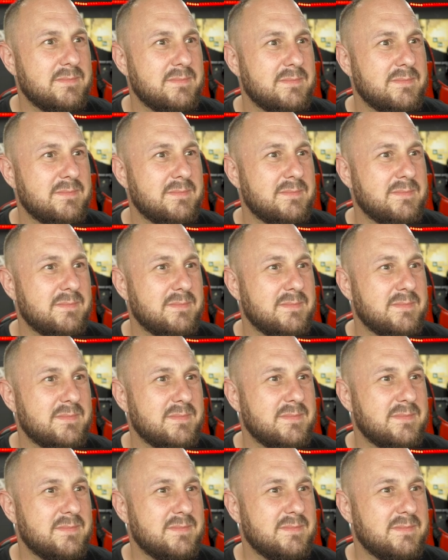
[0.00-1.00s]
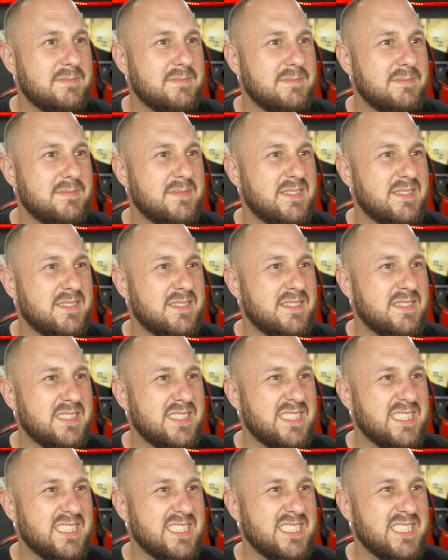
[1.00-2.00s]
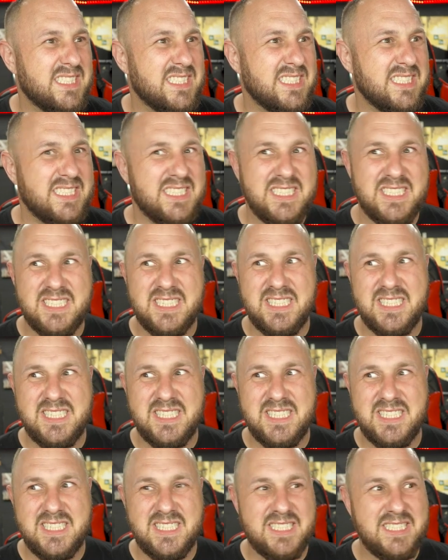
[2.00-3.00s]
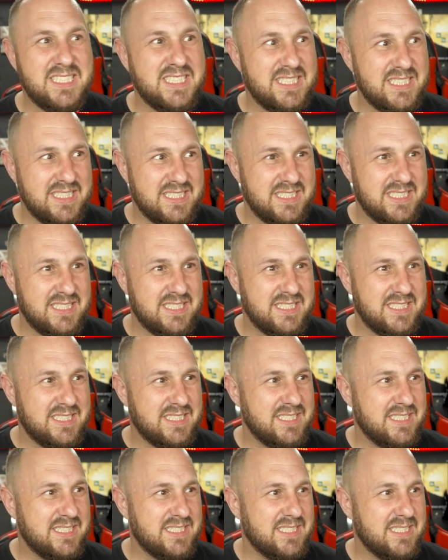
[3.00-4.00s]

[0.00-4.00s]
(not speaking)